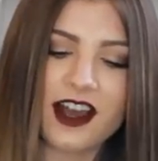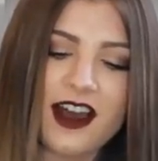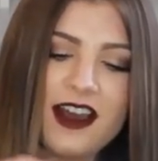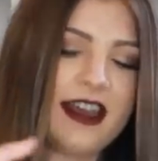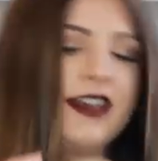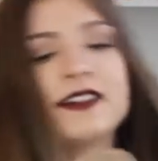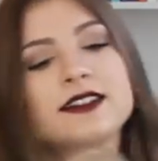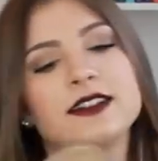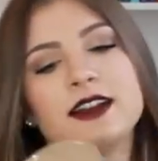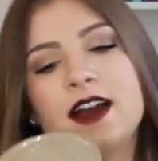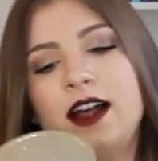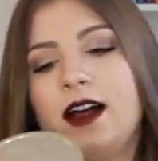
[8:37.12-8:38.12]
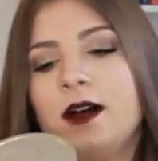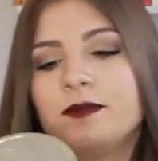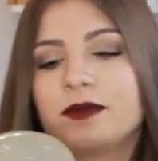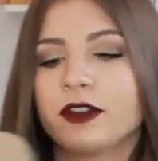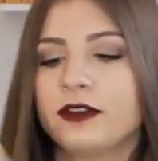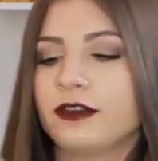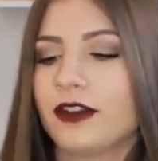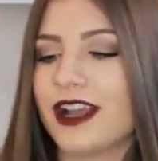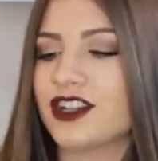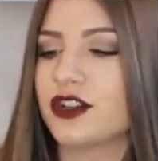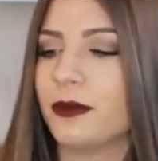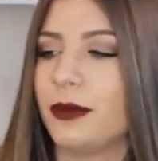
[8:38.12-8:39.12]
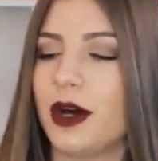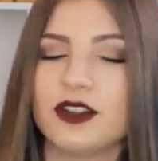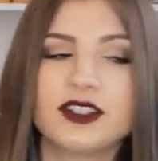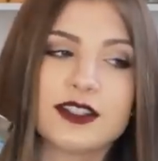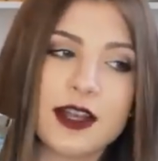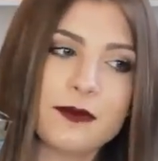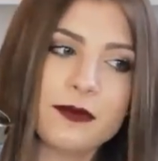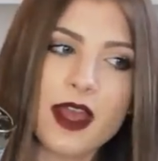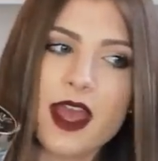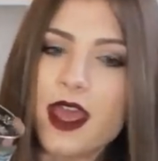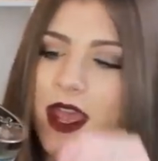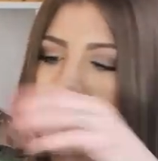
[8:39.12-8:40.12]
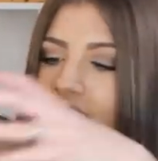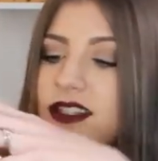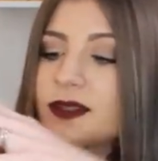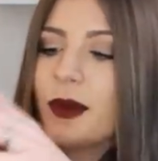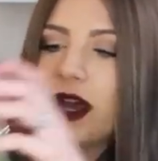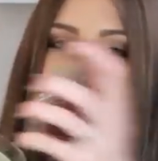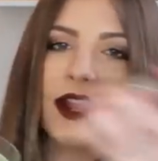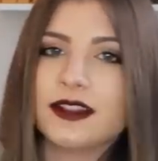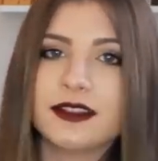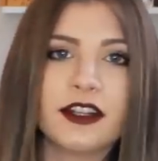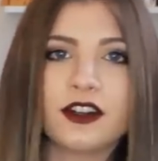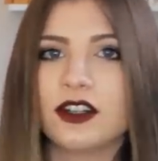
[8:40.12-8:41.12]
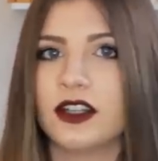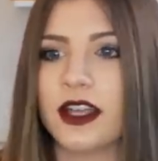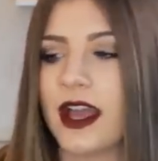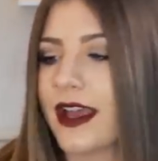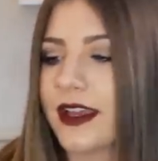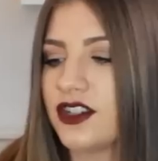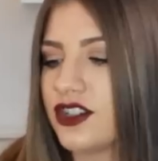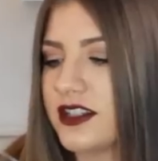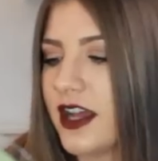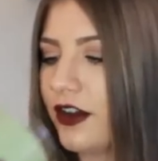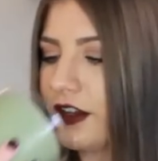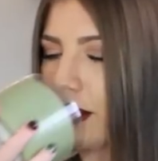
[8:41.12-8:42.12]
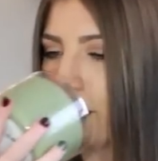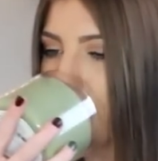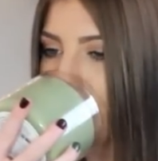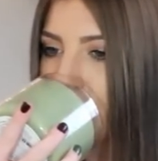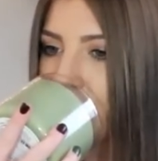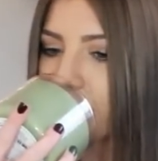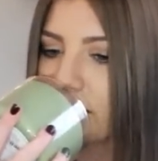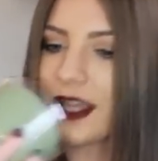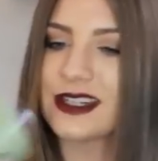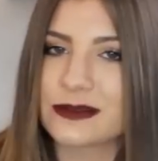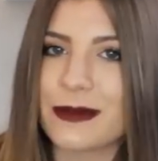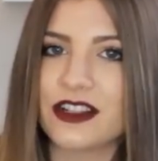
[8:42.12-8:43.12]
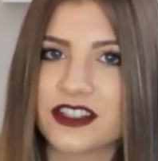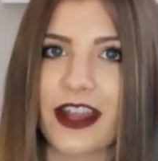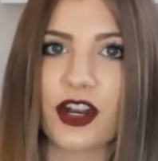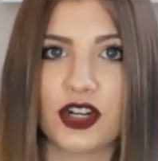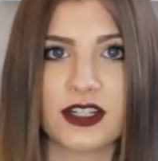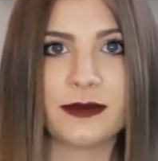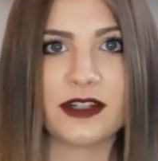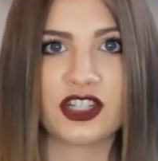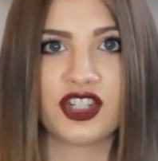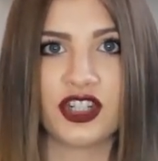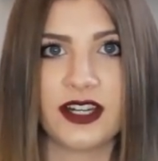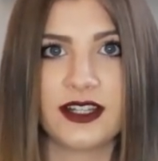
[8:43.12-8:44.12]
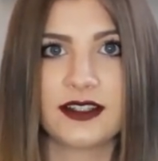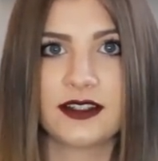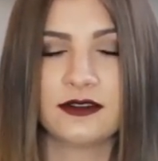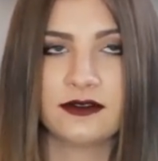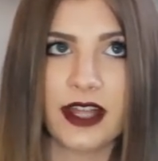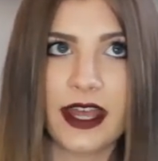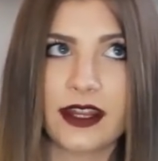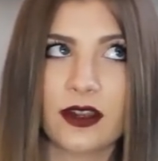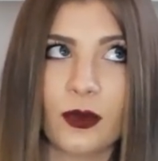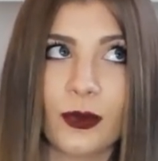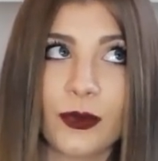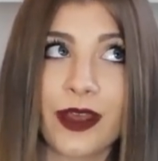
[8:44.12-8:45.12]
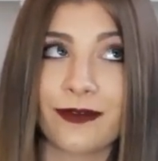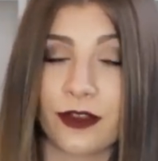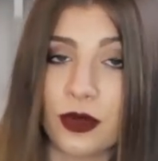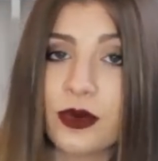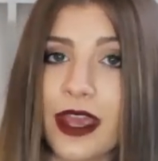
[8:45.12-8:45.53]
got um, Fresh Balsam, and this one, literally, I can just tell you, it smells like Christmas trees. Like, if you